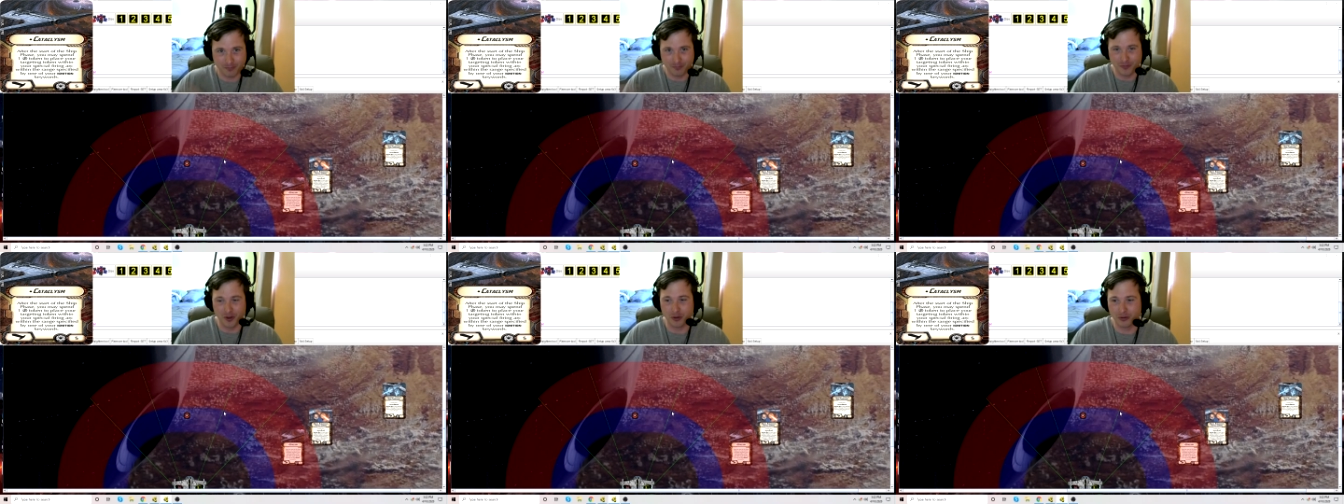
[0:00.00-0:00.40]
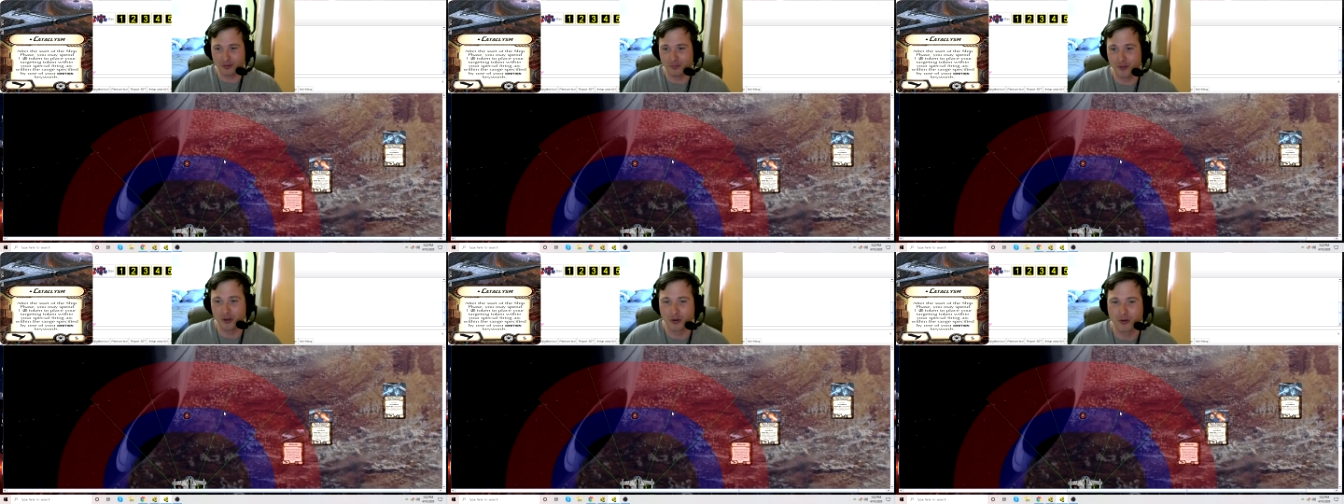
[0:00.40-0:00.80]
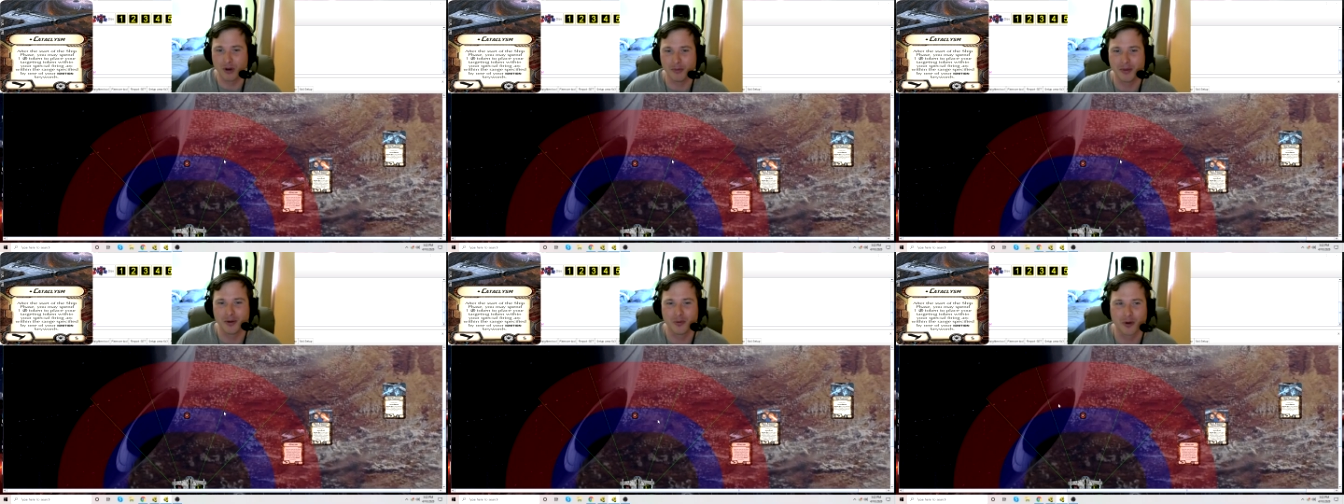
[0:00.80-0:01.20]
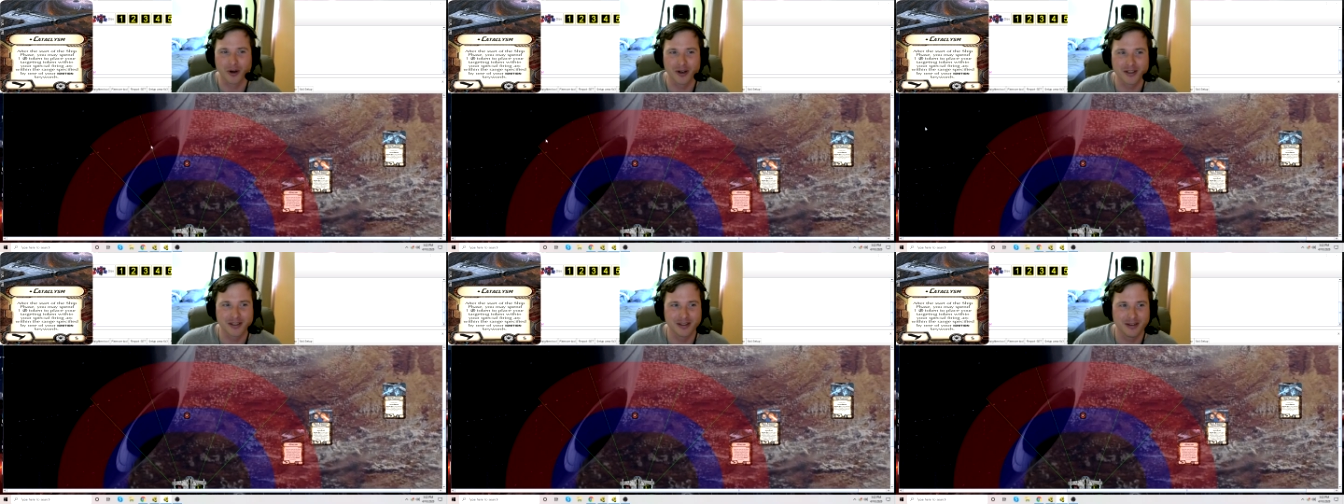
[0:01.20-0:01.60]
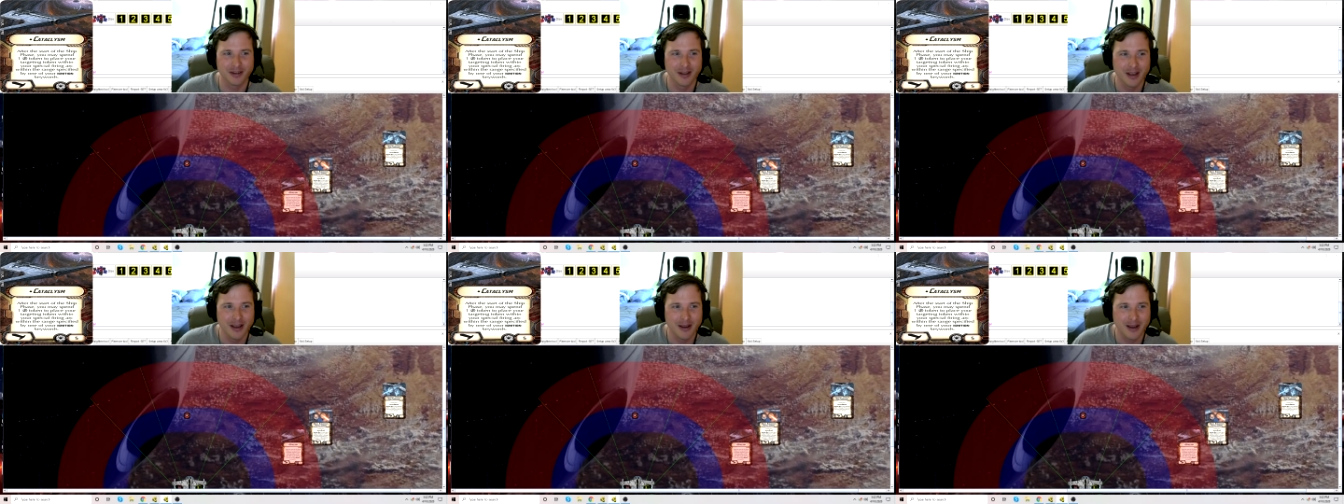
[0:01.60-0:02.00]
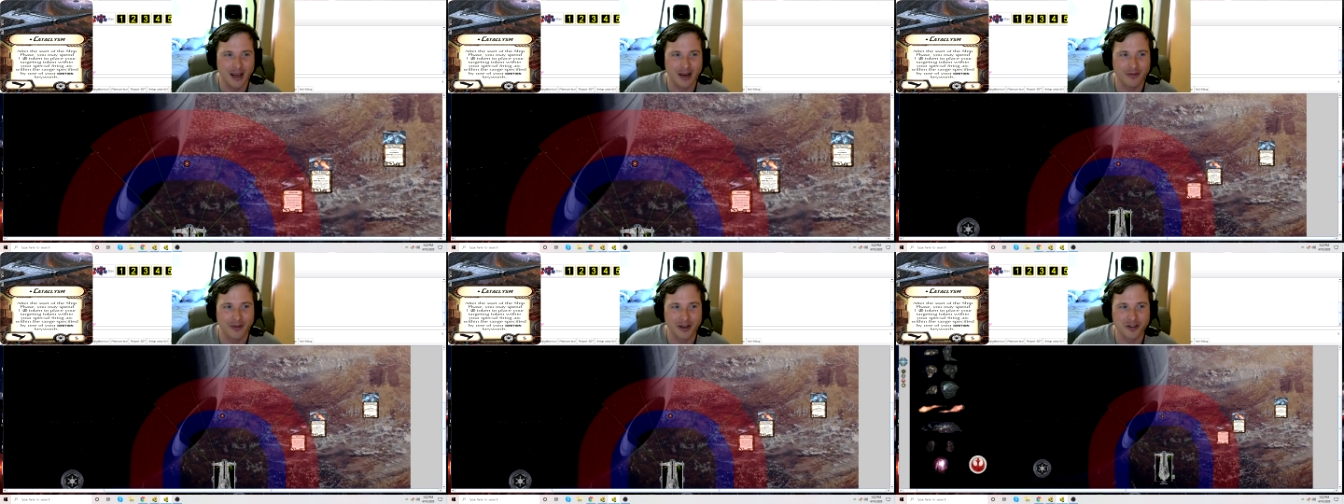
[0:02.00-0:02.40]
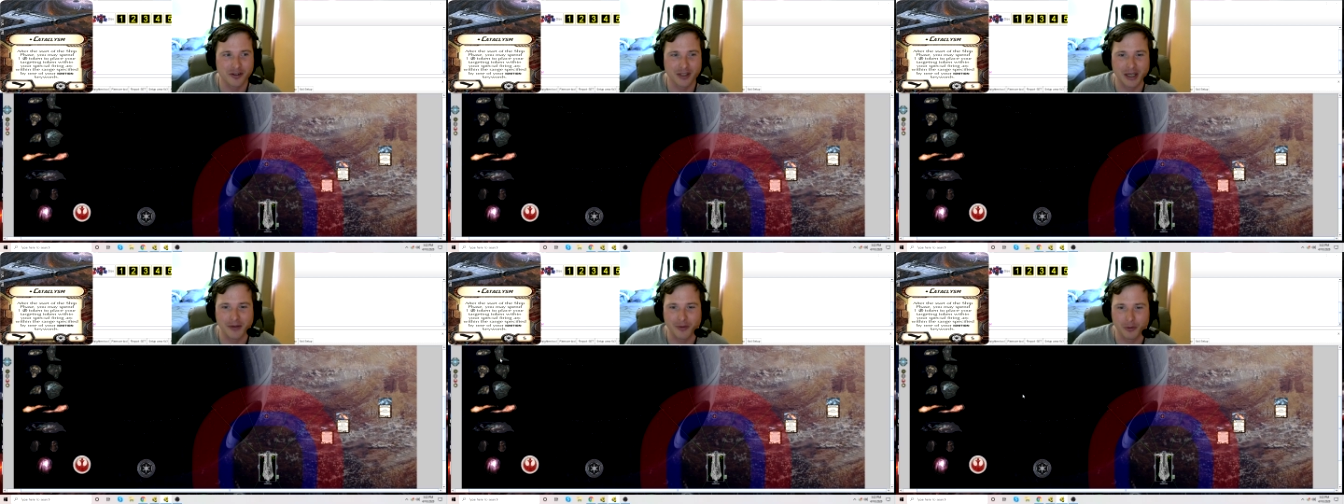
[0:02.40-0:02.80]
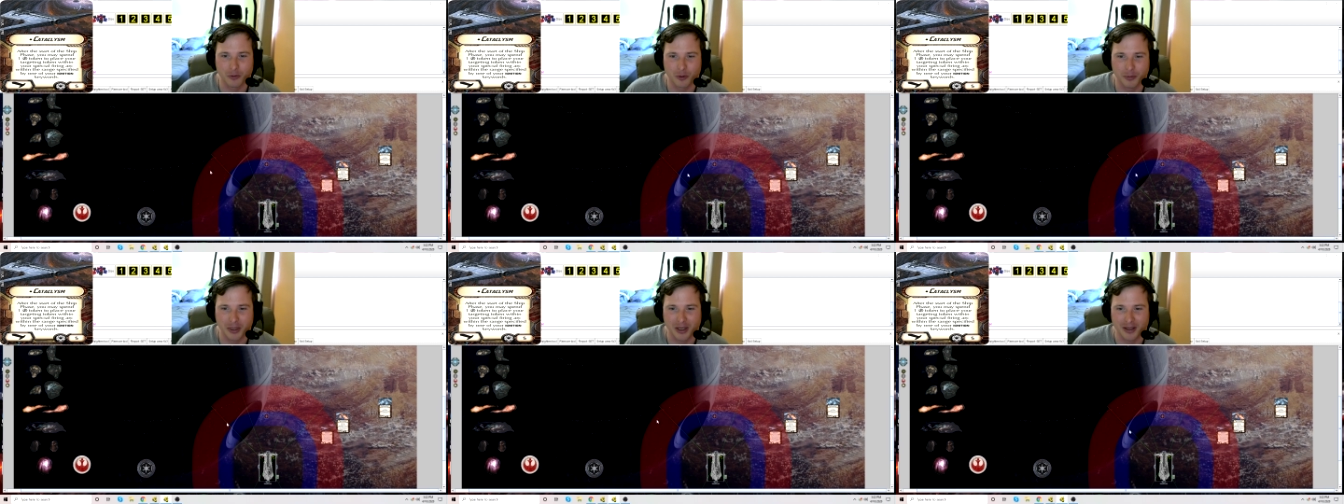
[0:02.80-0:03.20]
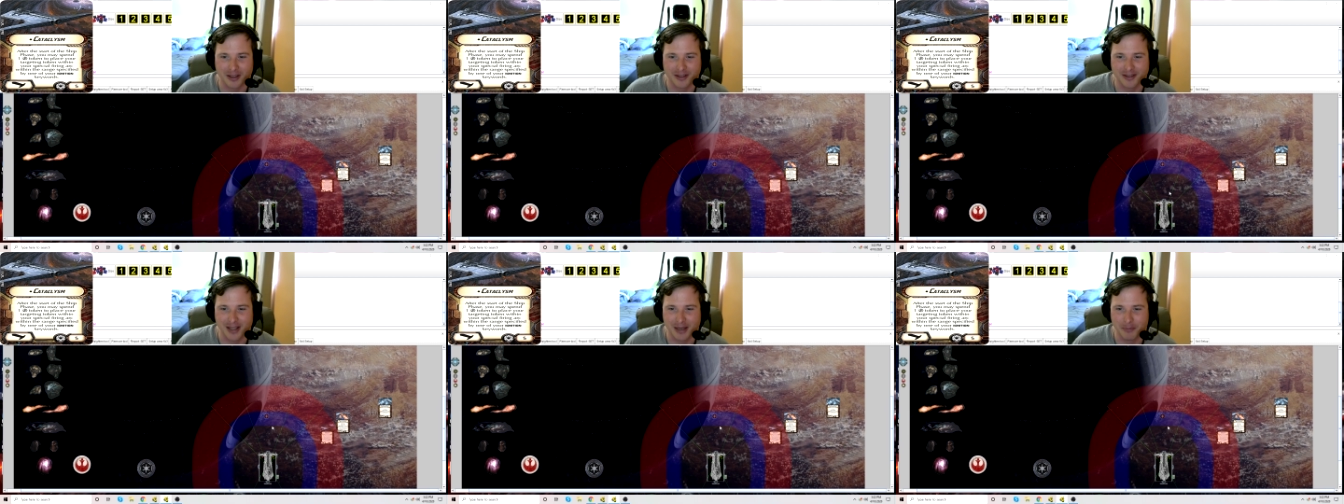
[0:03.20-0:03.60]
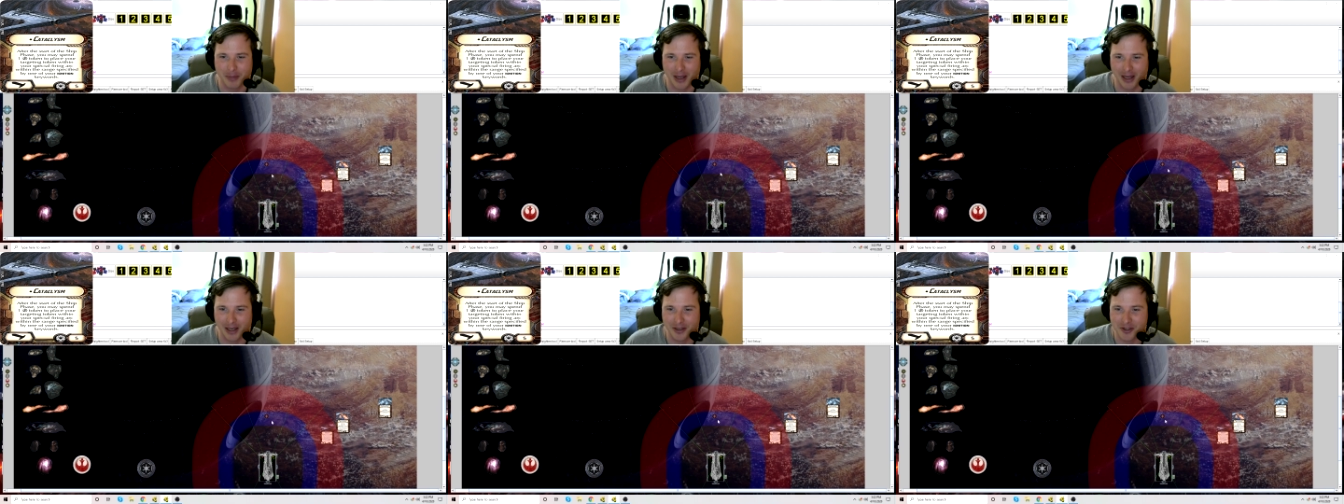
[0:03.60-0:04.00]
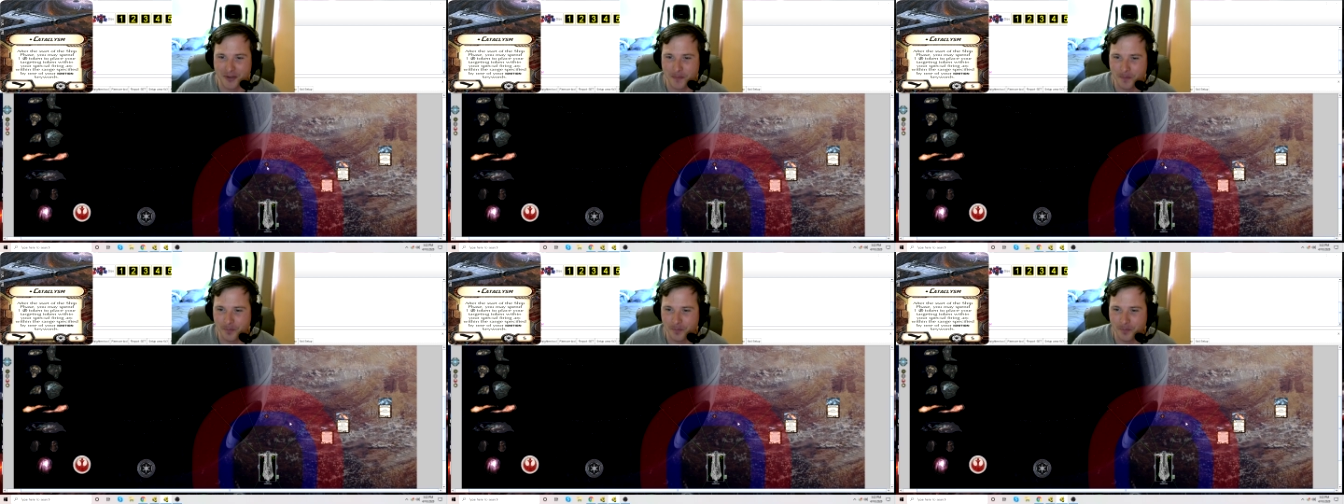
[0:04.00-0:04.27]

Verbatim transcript: new new equipment works, and eventually everyone will be on the same page.